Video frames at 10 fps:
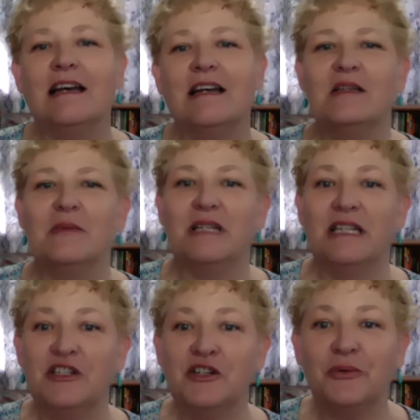some
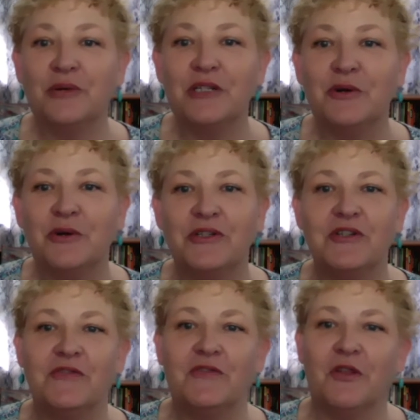additional
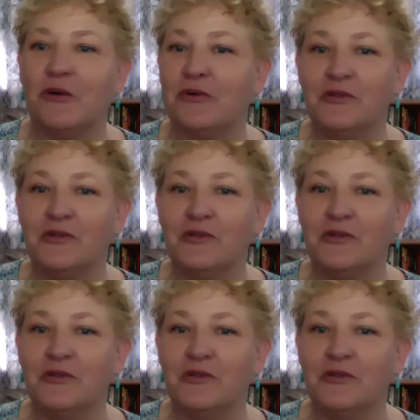resources for those